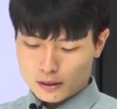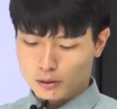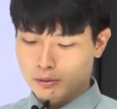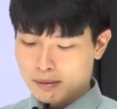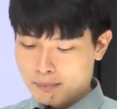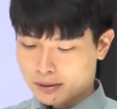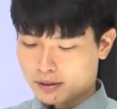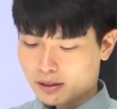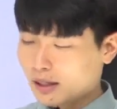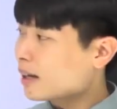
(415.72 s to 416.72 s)
So
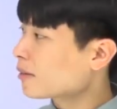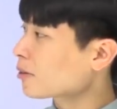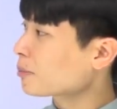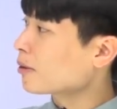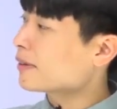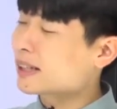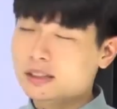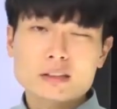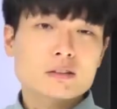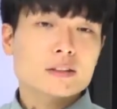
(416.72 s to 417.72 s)
remember, for both
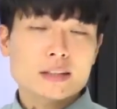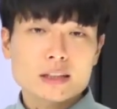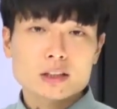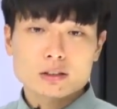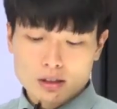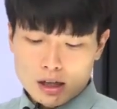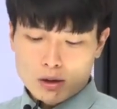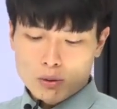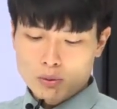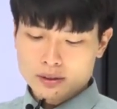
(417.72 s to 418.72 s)
SL and HL,
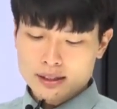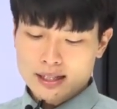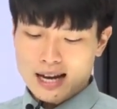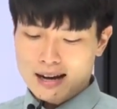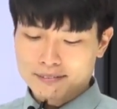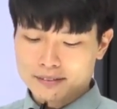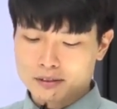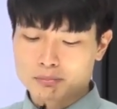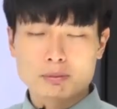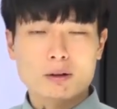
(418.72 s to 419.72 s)
only after